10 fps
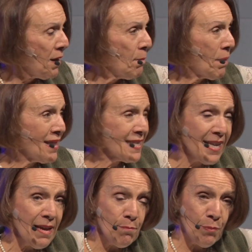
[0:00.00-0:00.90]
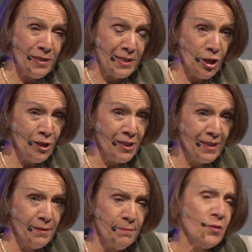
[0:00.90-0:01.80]
By the same
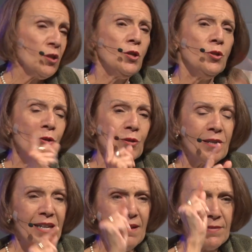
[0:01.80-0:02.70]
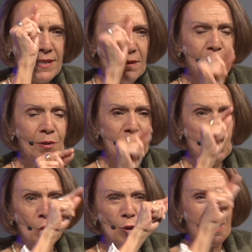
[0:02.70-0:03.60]
token, you could have
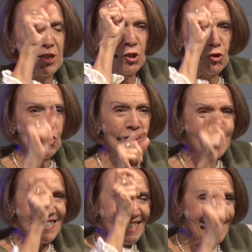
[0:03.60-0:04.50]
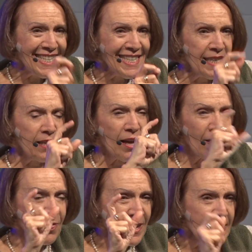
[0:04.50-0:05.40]
somebody who's a strong T, a
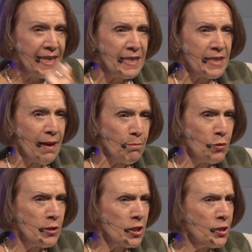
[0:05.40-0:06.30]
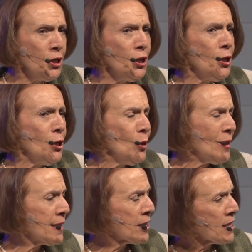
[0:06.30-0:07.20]
thinking type person, who
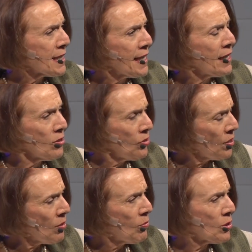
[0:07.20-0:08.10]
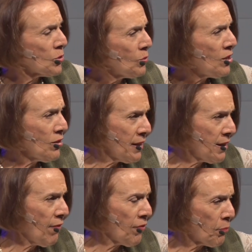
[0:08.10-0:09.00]
is just saying, you know what, we are
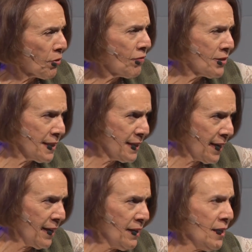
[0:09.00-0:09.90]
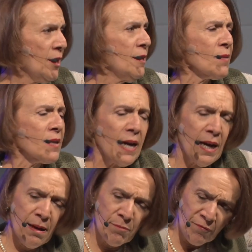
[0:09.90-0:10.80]
here for profit and gain.
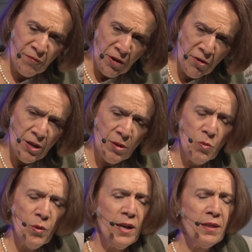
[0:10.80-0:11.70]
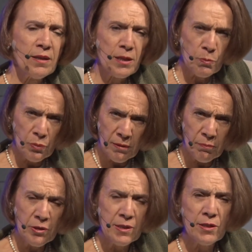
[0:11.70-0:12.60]
I'm very aware that this poor
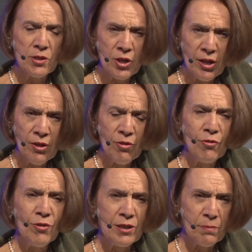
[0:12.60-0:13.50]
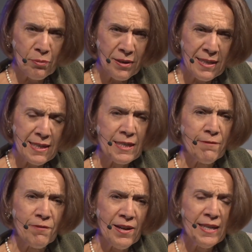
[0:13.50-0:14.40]
person is going through a depressed
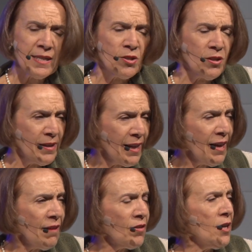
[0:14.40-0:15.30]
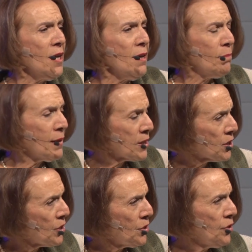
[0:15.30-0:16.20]
phase in her life,
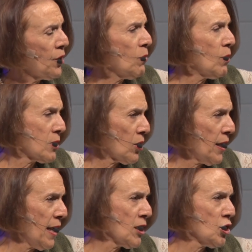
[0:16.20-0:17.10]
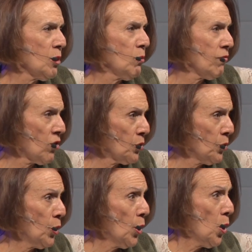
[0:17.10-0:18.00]
but you know what, actually we've got
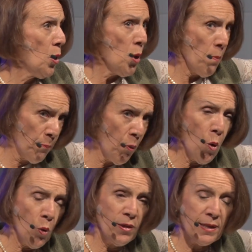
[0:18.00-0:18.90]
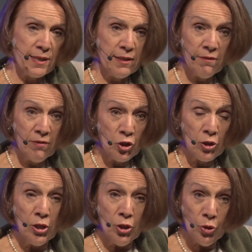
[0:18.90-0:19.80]
to board this
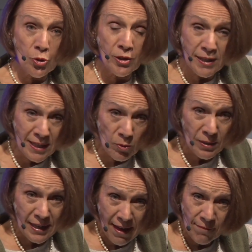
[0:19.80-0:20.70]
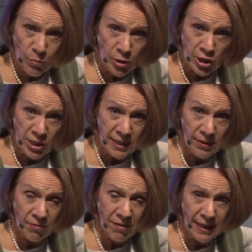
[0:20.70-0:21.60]
individual. You could equally have mutiny in
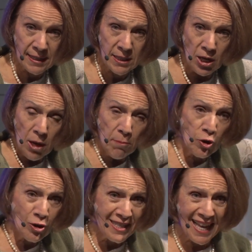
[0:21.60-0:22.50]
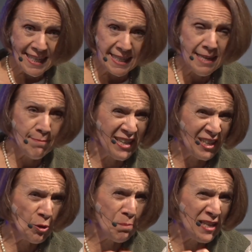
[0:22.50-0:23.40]
the ranks because that team
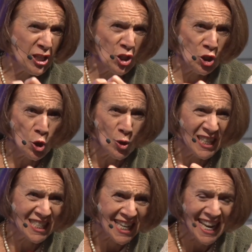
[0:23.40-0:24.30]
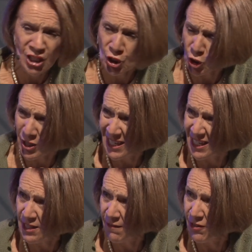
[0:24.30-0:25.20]
could be so attached to that
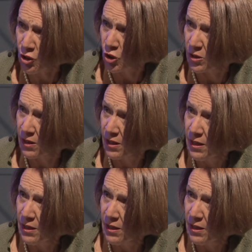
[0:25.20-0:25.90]
individual.